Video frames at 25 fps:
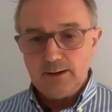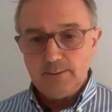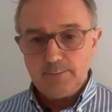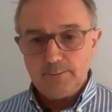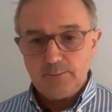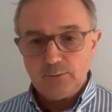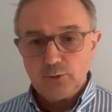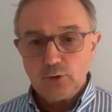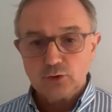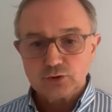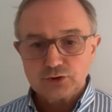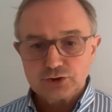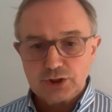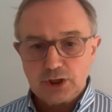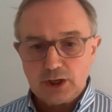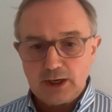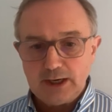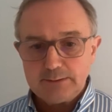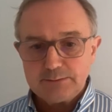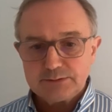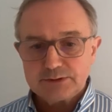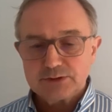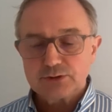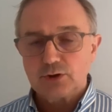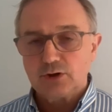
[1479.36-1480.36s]
Not
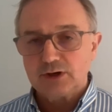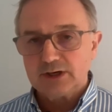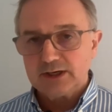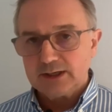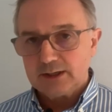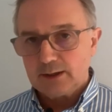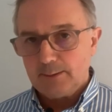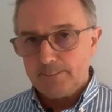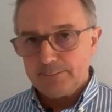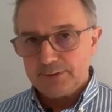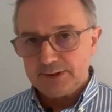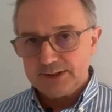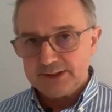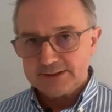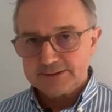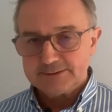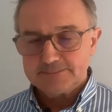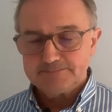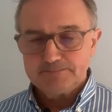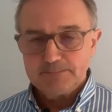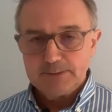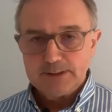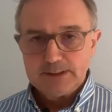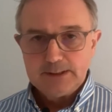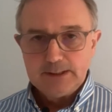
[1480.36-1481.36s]
types, sorry, companies.
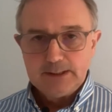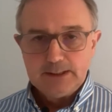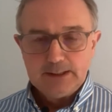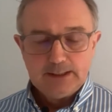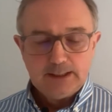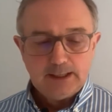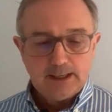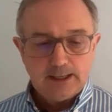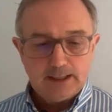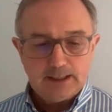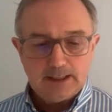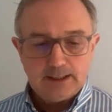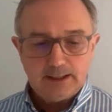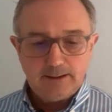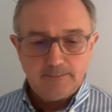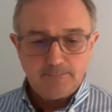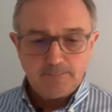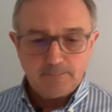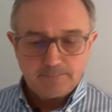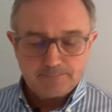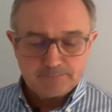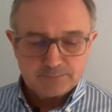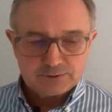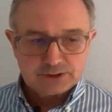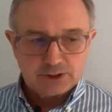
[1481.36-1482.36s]

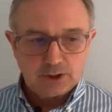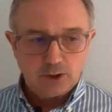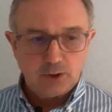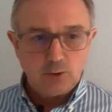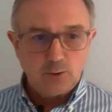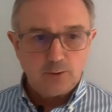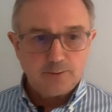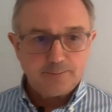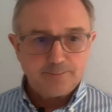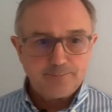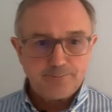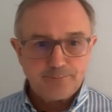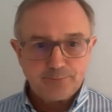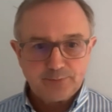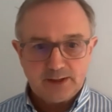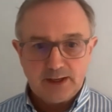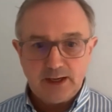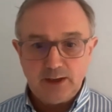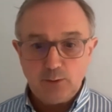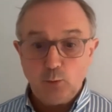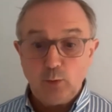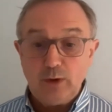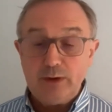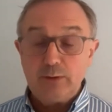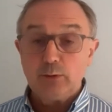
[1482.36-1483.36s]
And
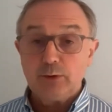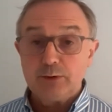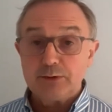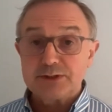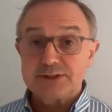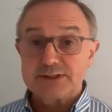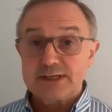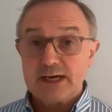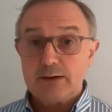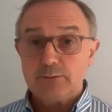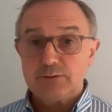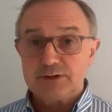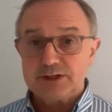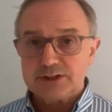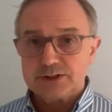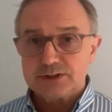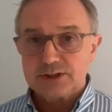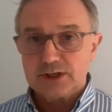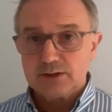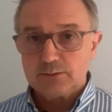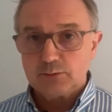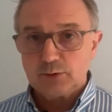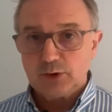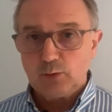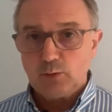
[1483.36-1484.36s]
when we were sat with these
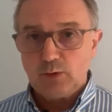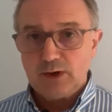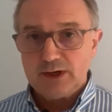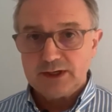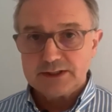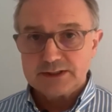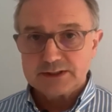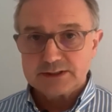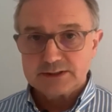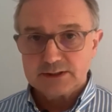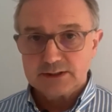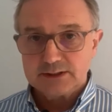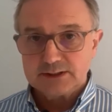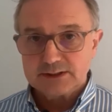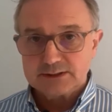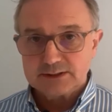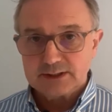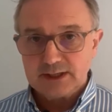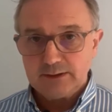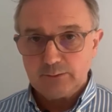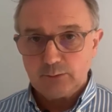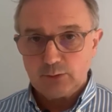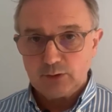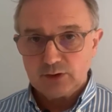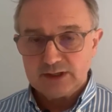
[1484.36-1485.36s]
gentlemen in one instance,
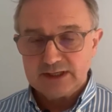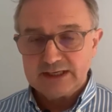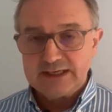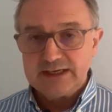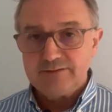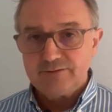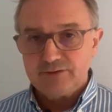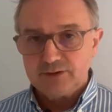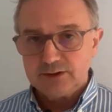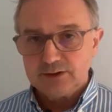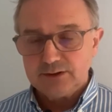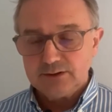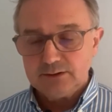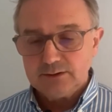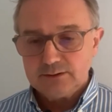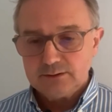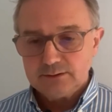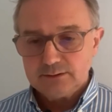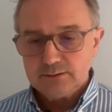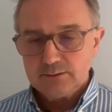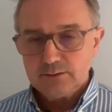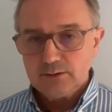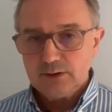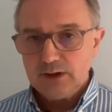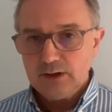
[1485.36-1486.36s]
they were given
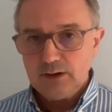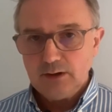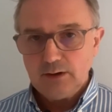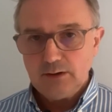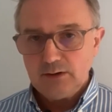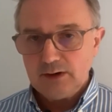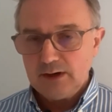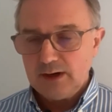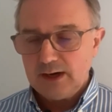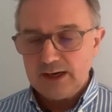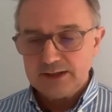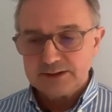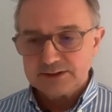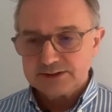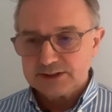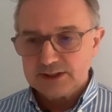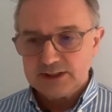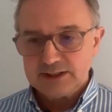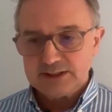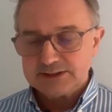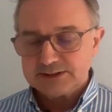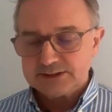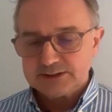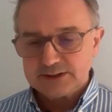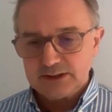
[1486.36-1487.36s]

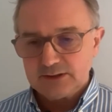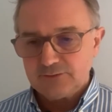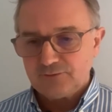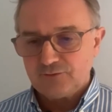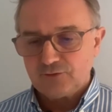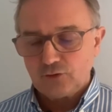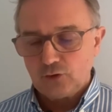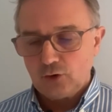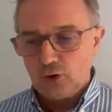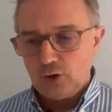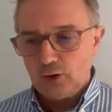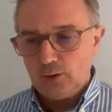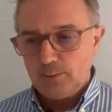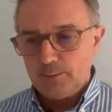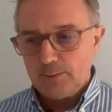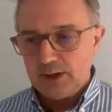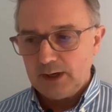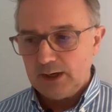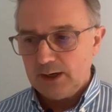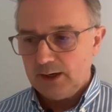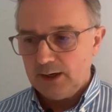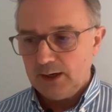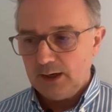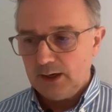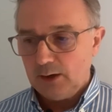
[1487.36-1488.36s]
unsolicited from
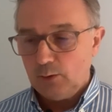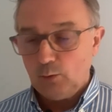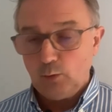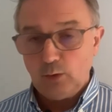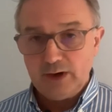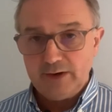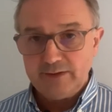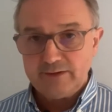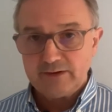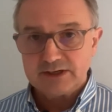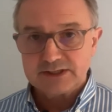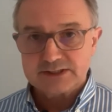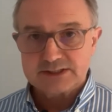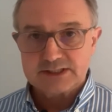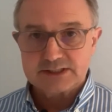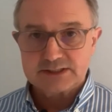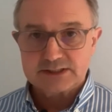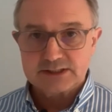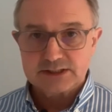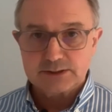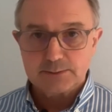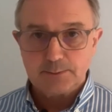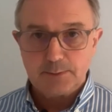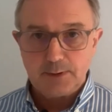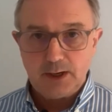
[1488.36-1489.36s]
one of their
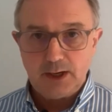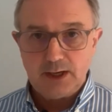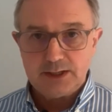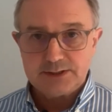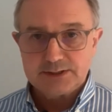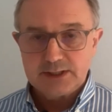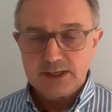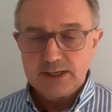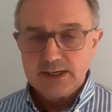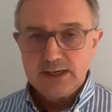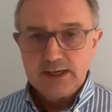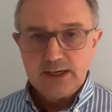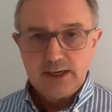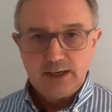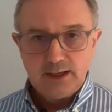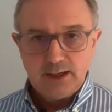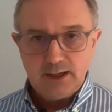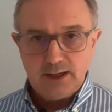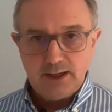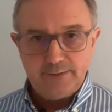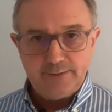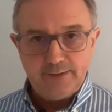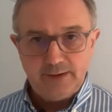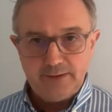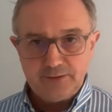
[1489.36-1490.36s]
existing suppliers,
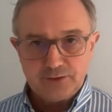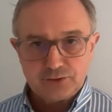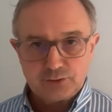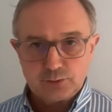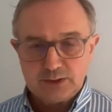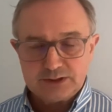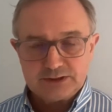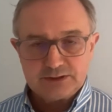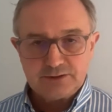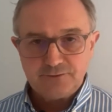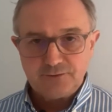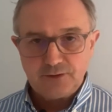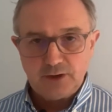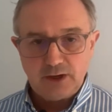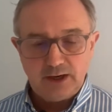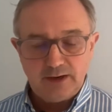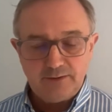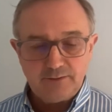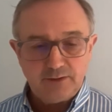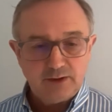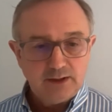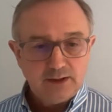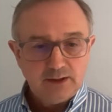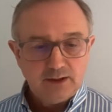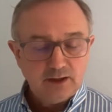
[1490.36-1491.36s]
another
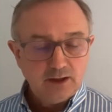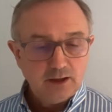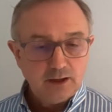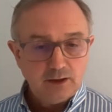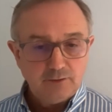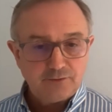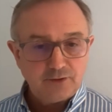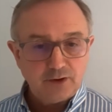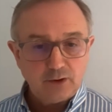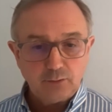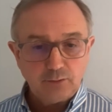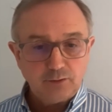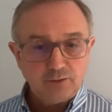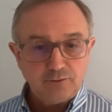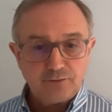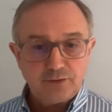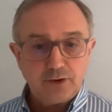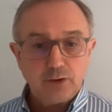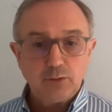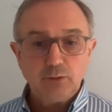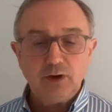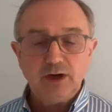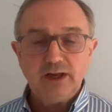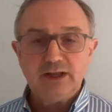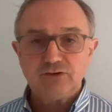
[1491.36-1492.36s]
25.
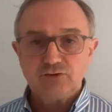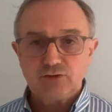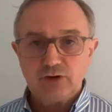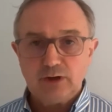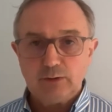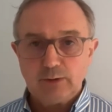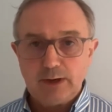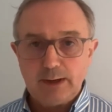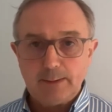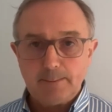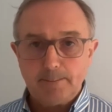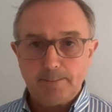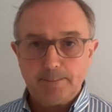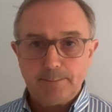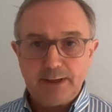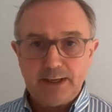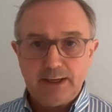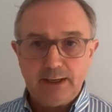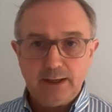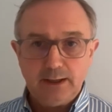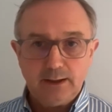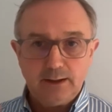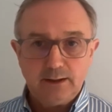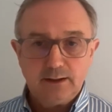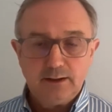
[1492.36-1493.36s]
Phone literally went
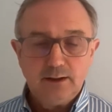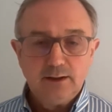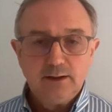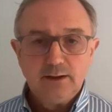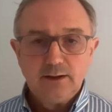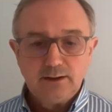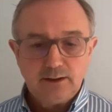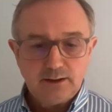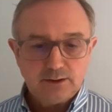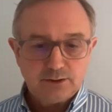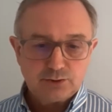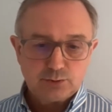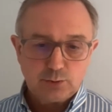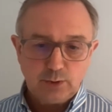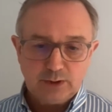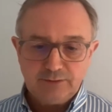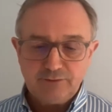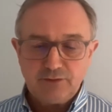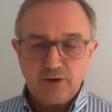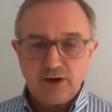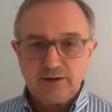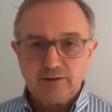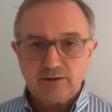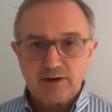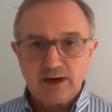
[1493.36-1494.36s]
bing,
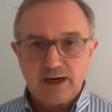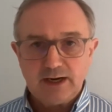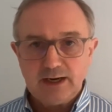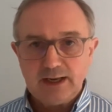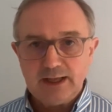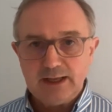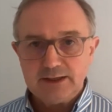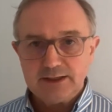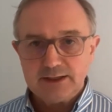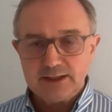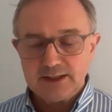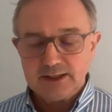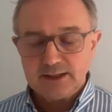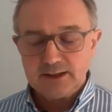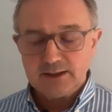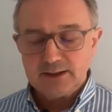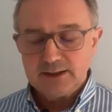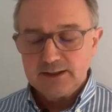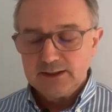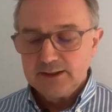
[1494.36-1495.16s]
25 grand landed in.